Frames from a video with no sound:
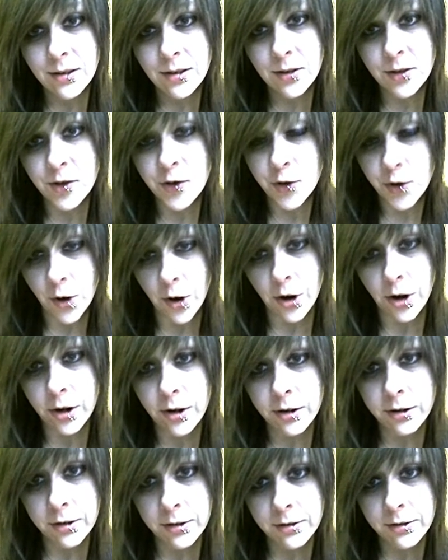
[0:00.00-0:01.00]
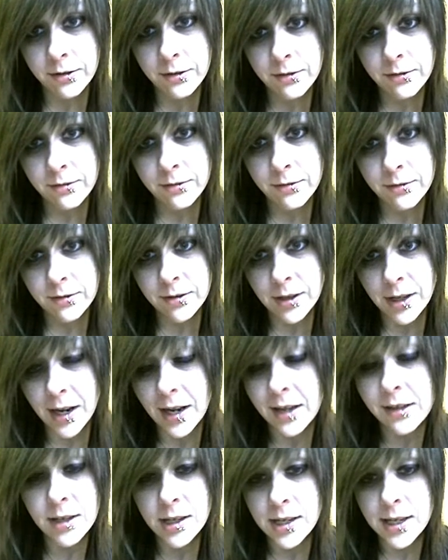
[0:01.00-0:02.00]
The dark.
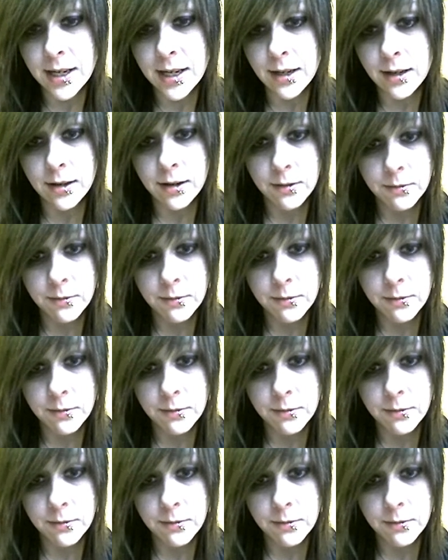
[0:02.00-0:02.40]
And the dick.